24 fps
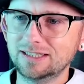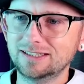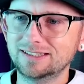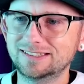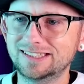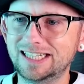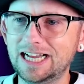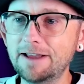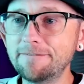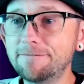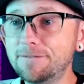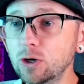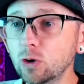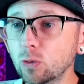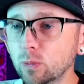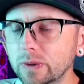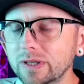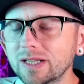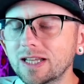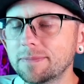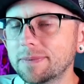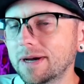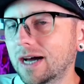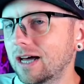I feel
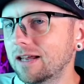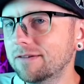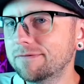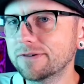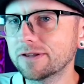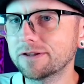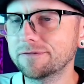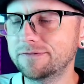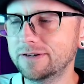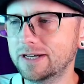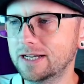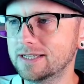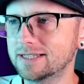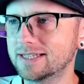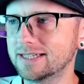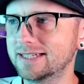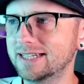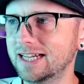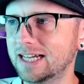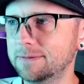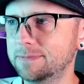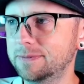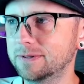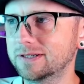really bad for the fans in
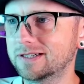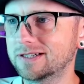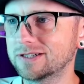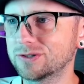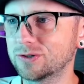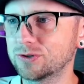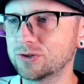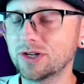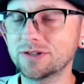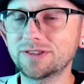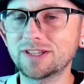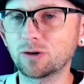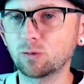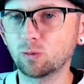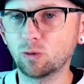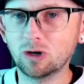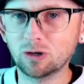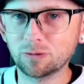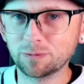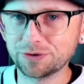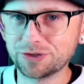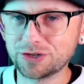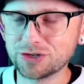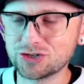Tampa because there's nothing
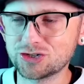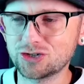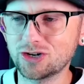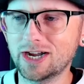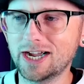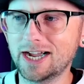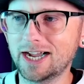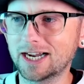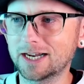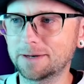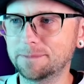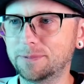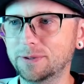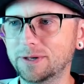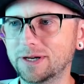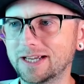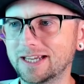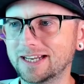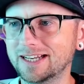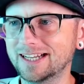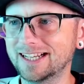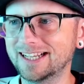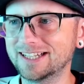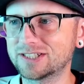wrong with this track,
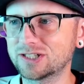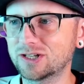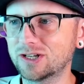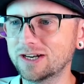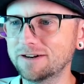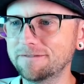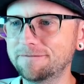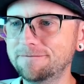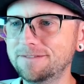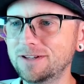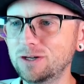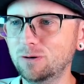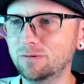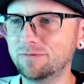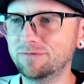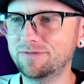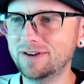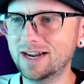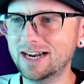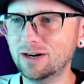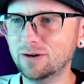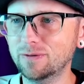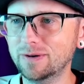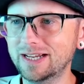but it's gonna feel
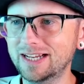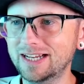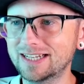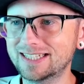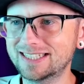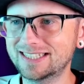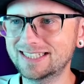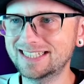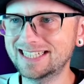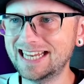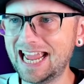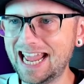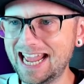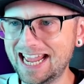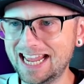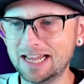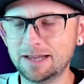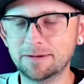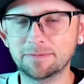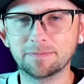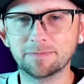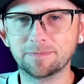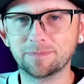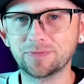very
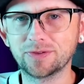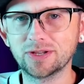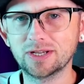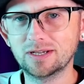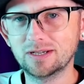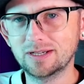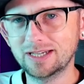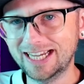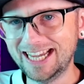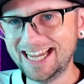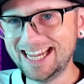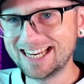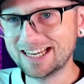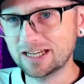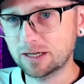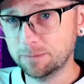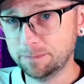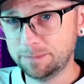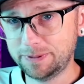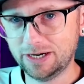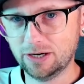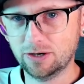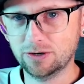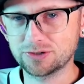tame in
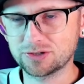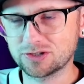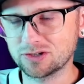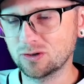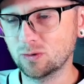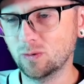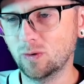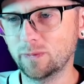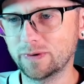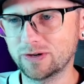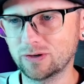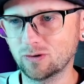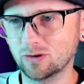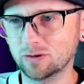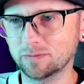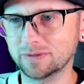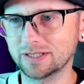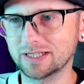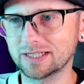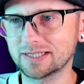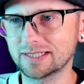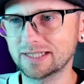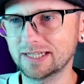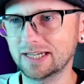comparison to what we
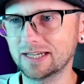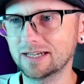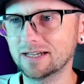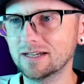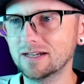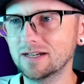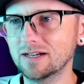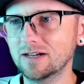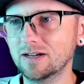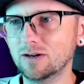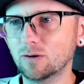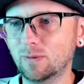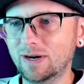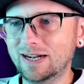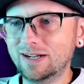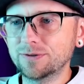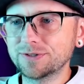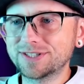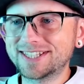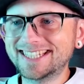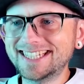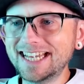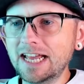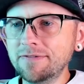normally see.
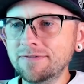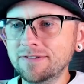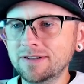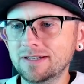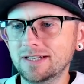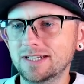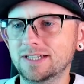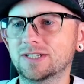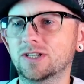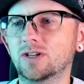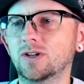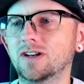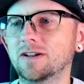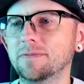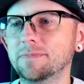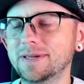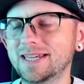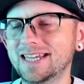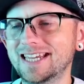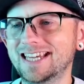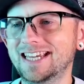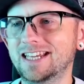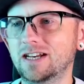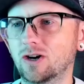Round 7 is gonna
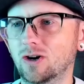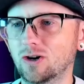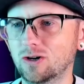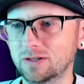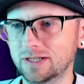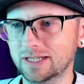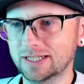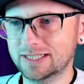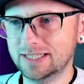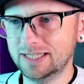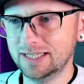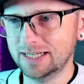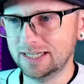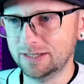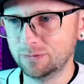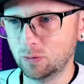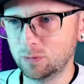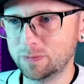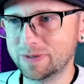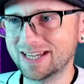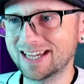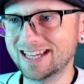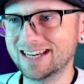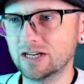be in Arlington. It will
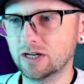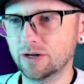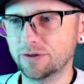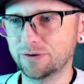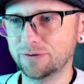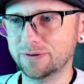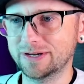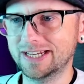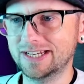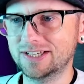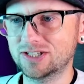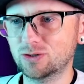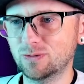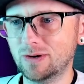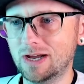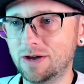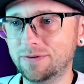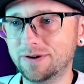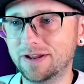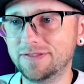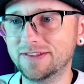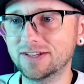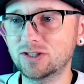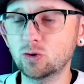be another East
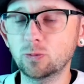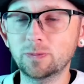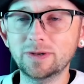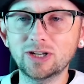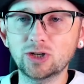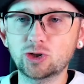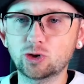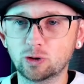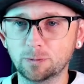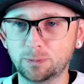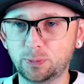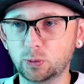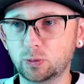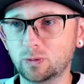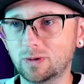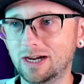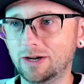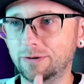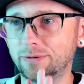round, and this will be a Triple Crown